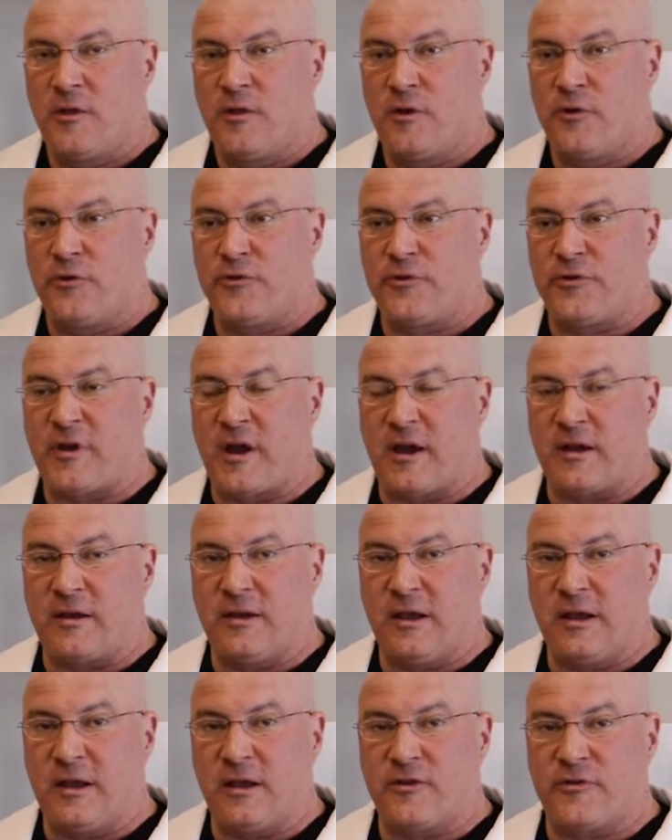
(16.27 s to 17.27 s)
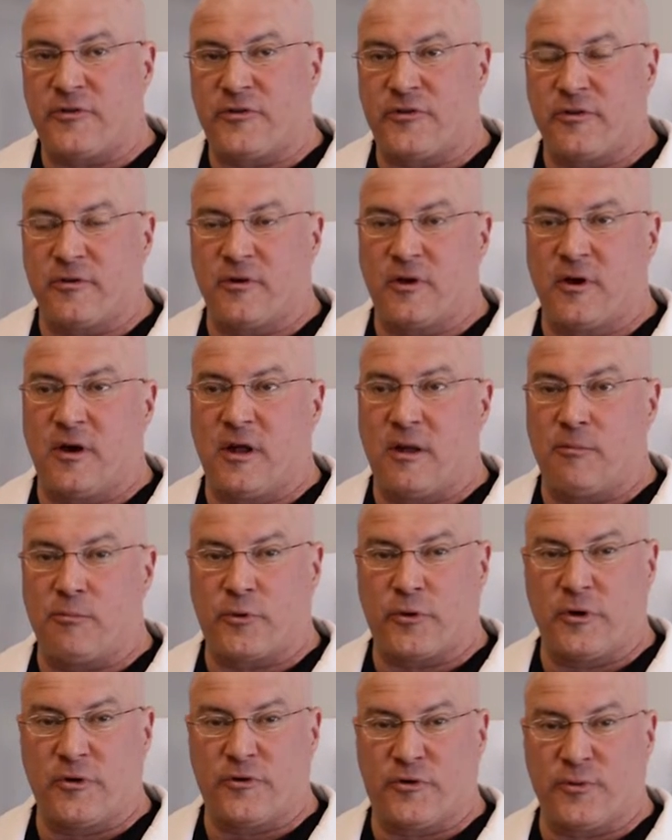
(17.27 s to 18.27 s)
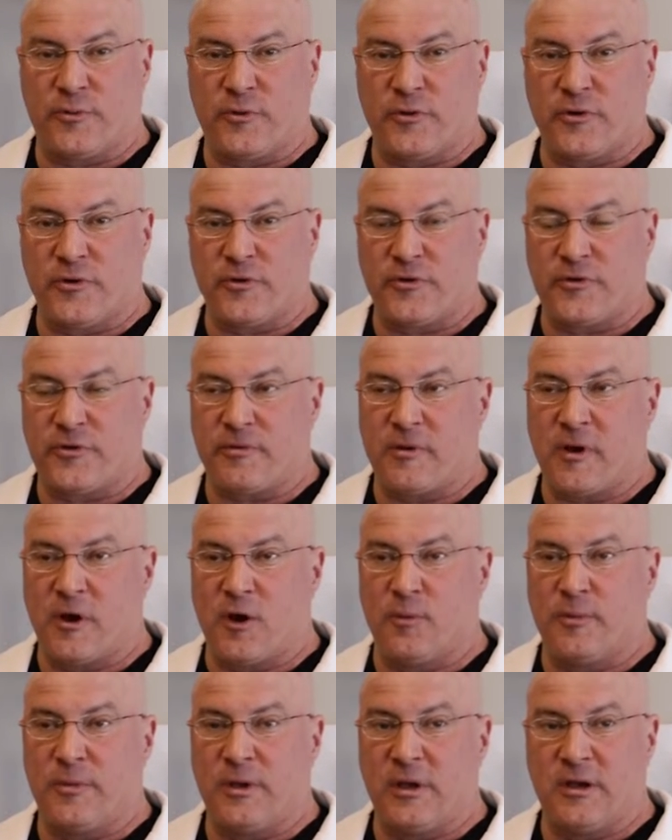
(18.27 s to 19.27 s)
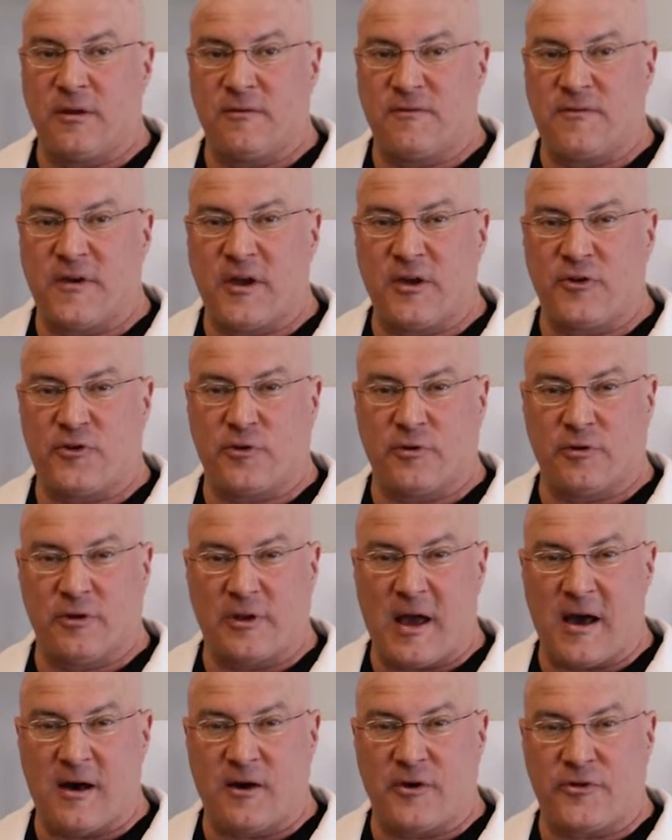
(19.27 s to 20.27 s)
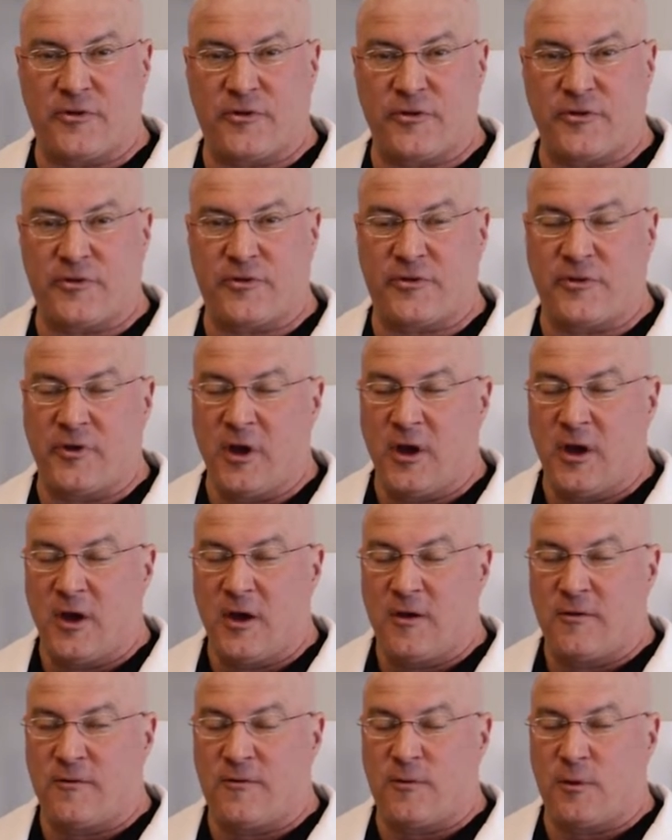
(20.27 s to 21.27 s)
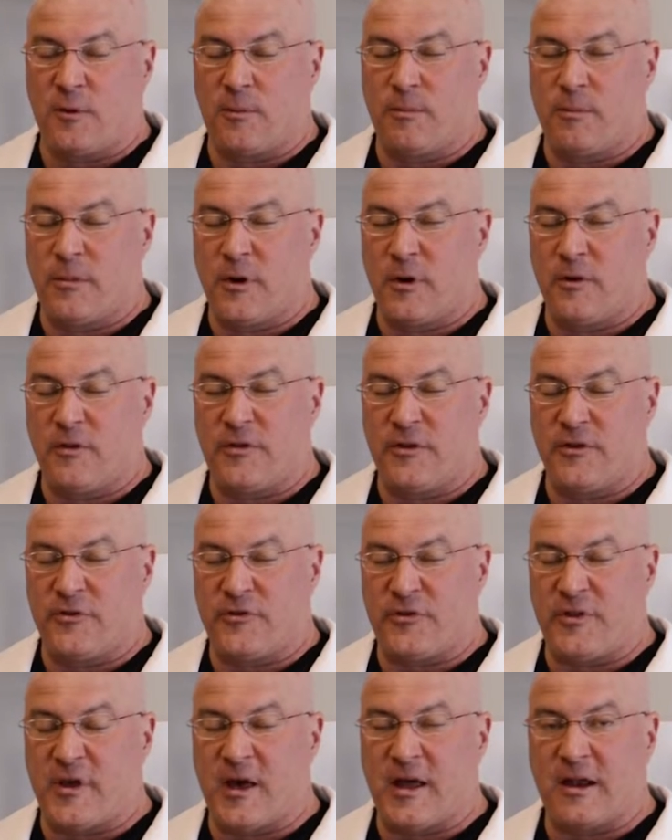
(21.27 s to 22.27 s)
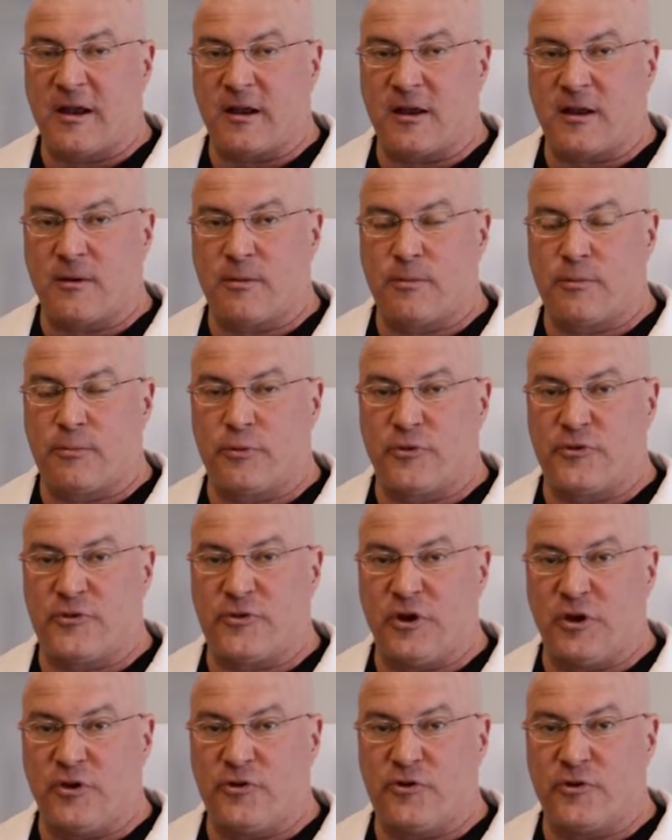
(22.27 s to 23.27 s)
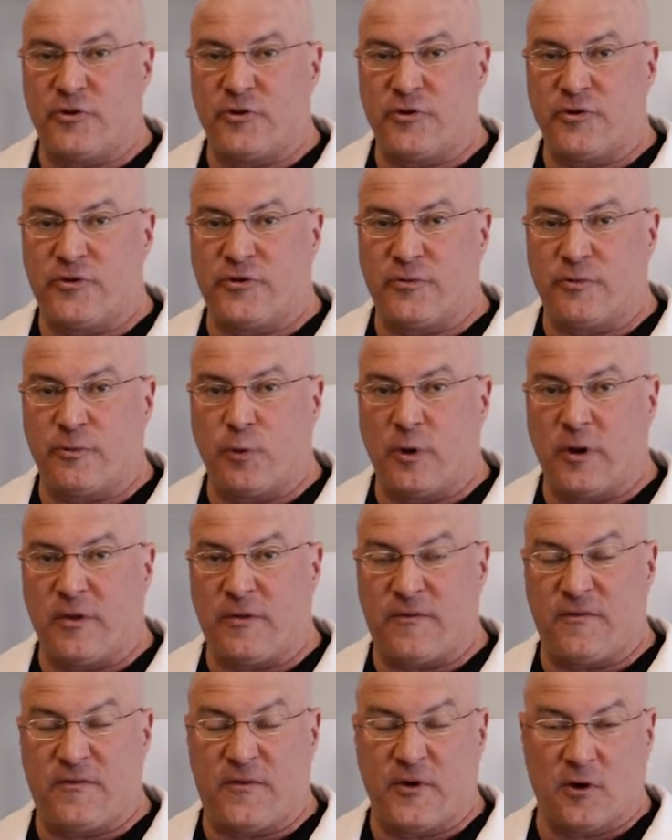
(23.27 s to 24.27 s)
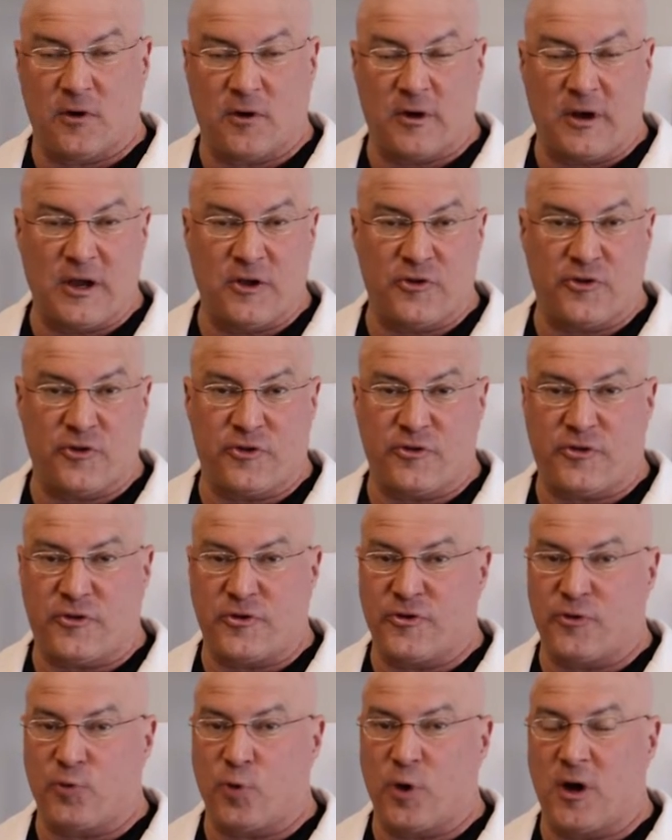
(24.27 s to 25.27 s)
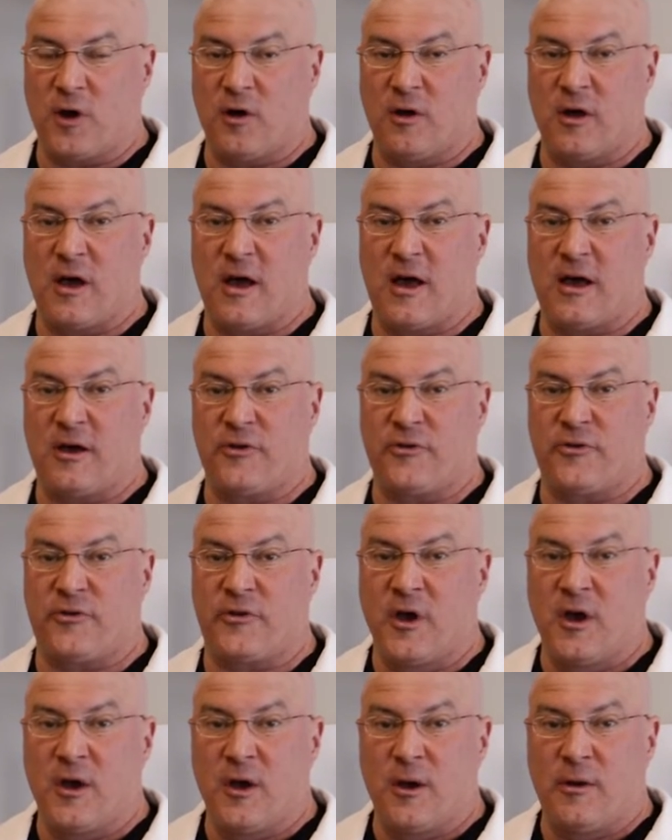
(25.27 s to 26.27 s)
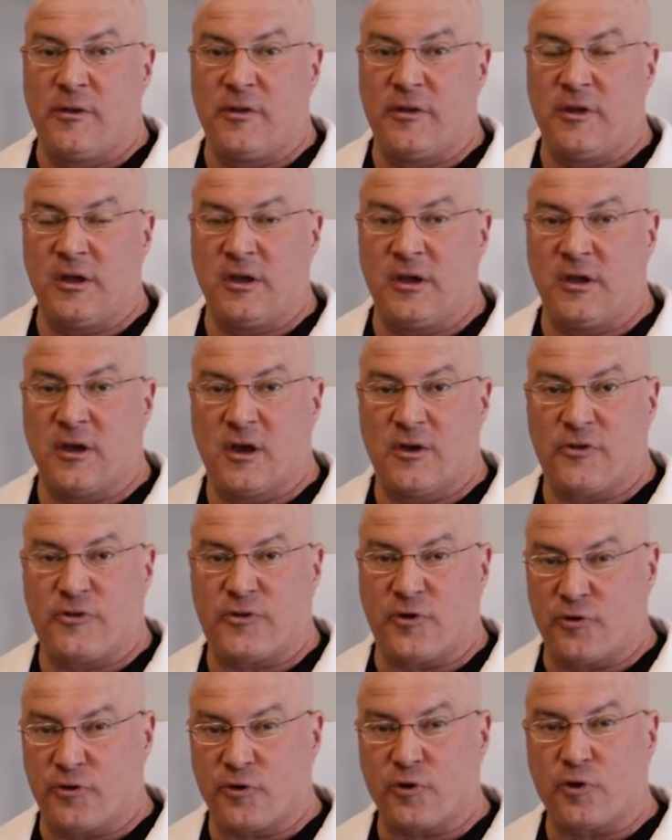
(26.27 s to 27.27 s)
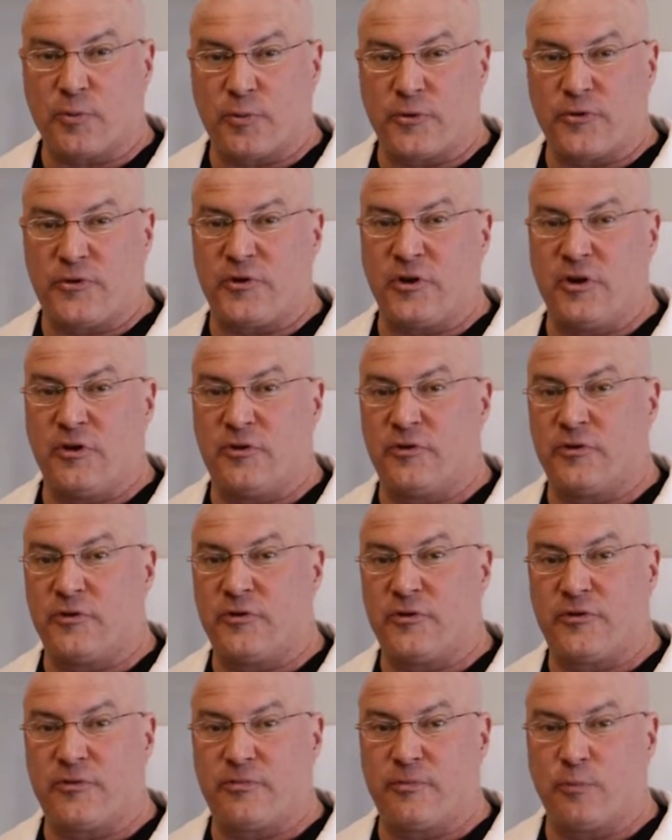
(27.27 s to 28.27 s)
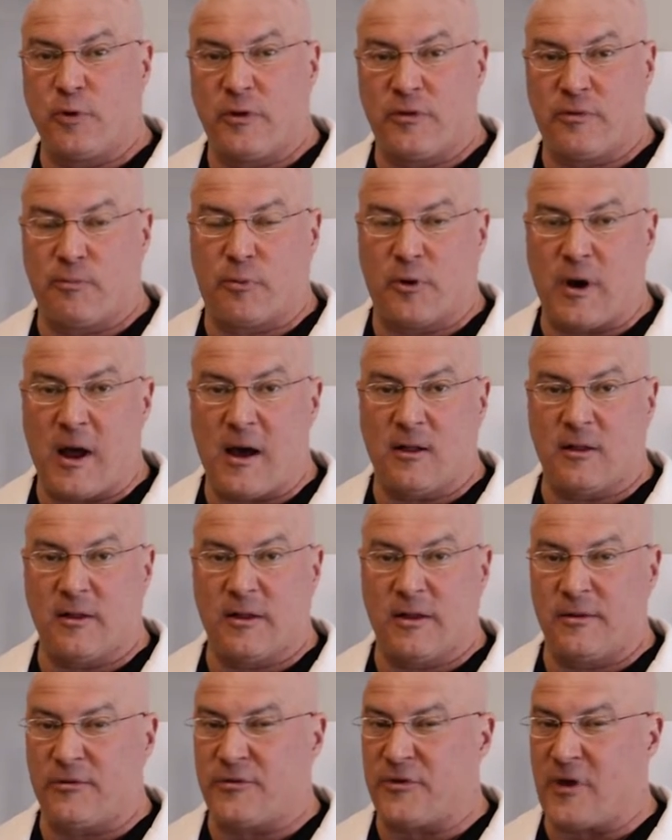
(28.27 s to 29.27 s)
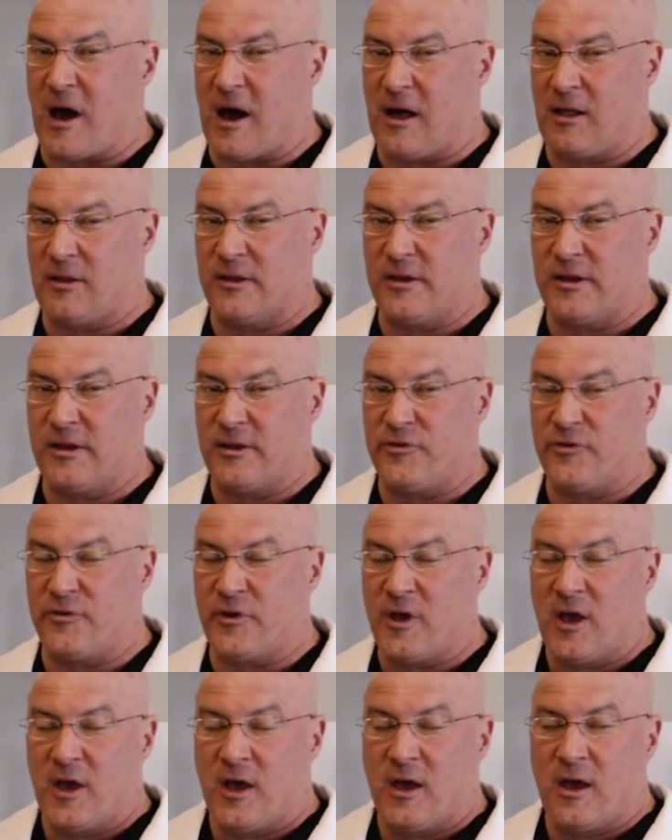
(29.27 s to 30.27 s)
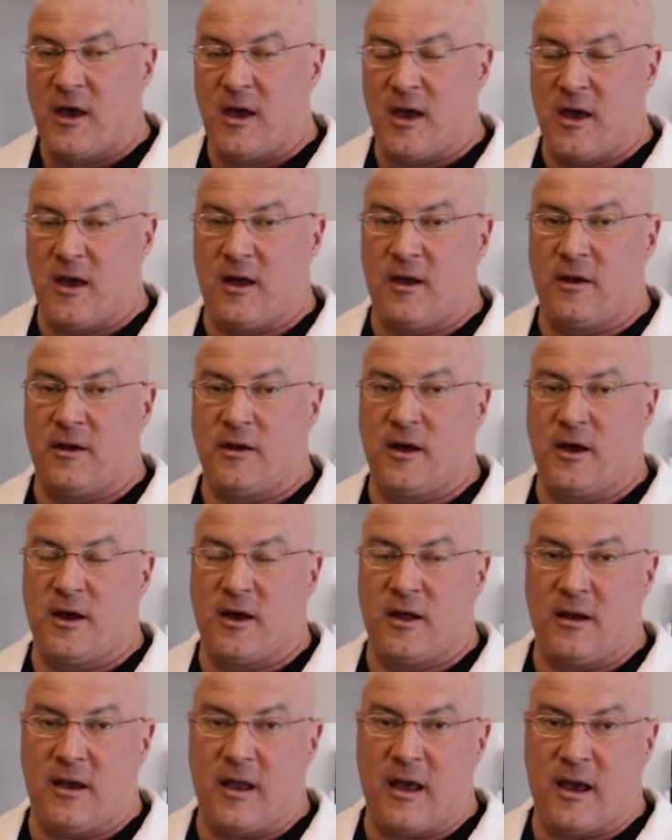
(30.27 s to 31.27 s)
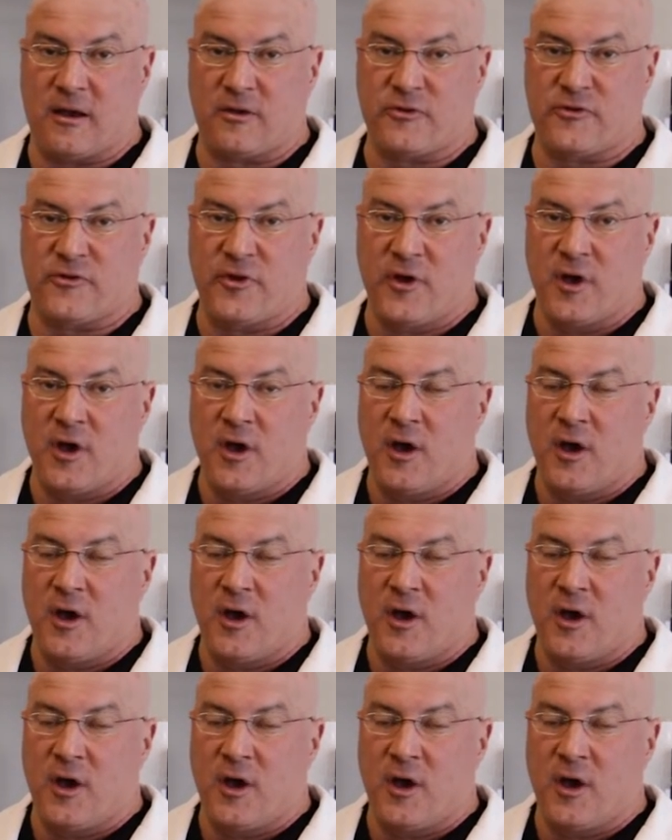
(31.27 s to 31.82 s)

Those techniques and principles help me in facial analysis for both aesthetic procedures with filler agents as well as the uh, surgical procedures with brow lifts, eyelids, and uh, necks.